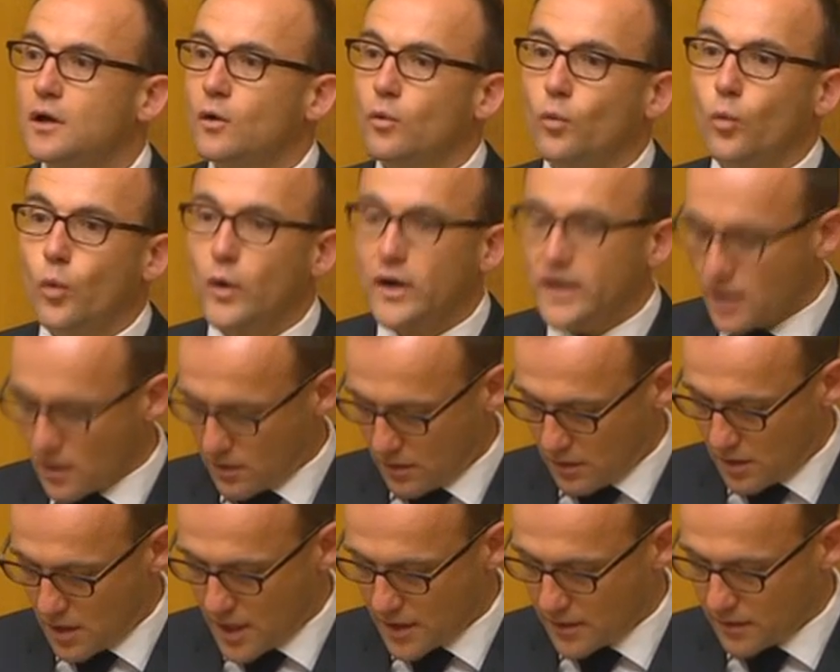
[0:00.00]
we don't
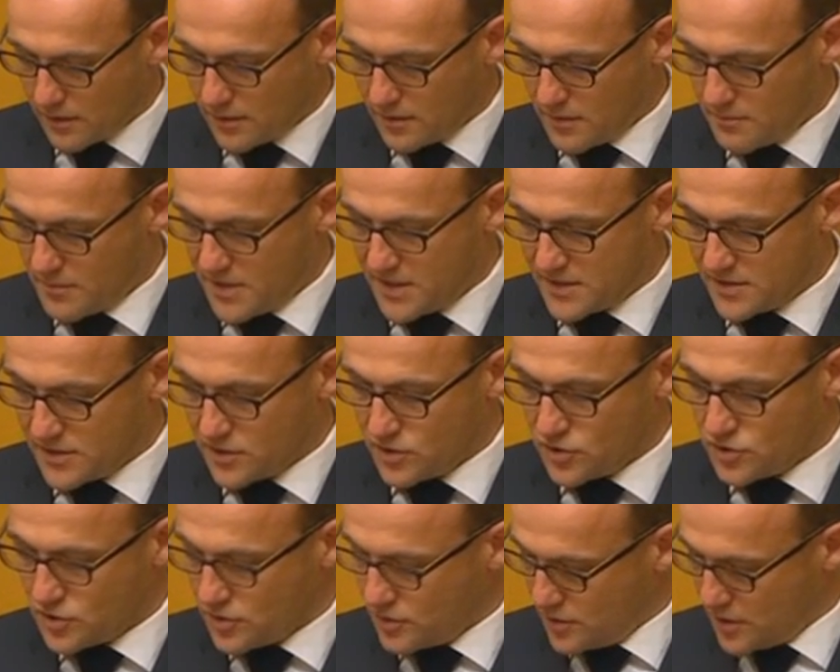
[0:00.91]
like the
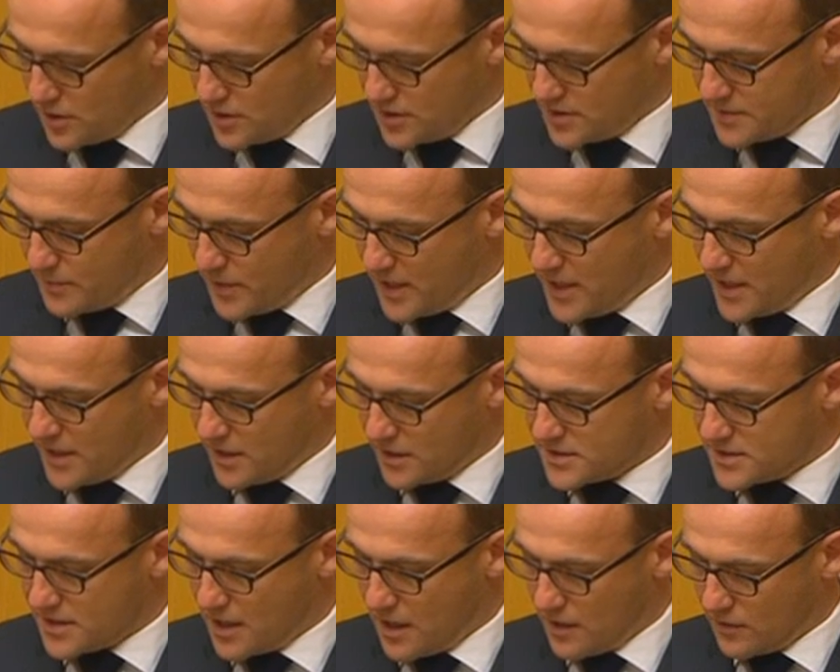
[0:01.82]
message that is being
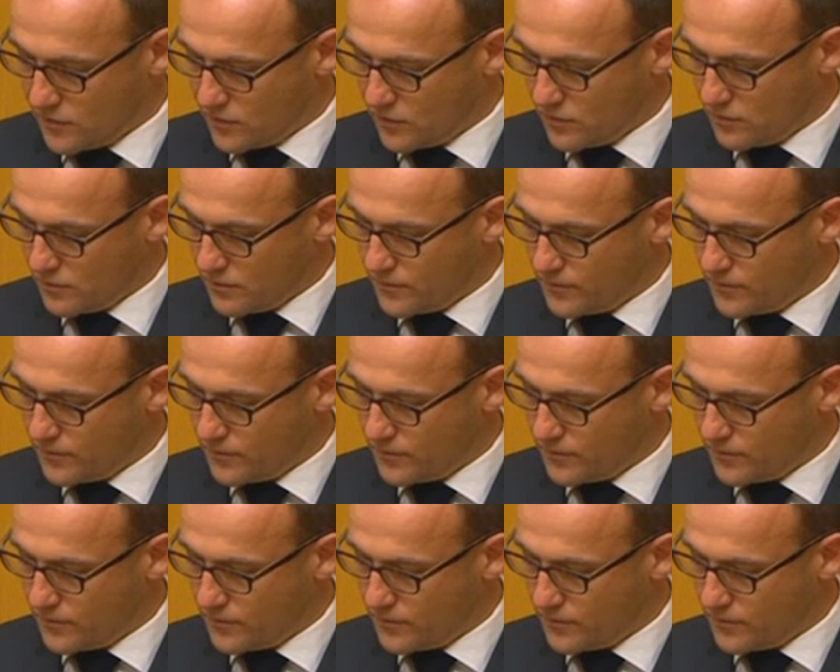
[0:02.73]
sent.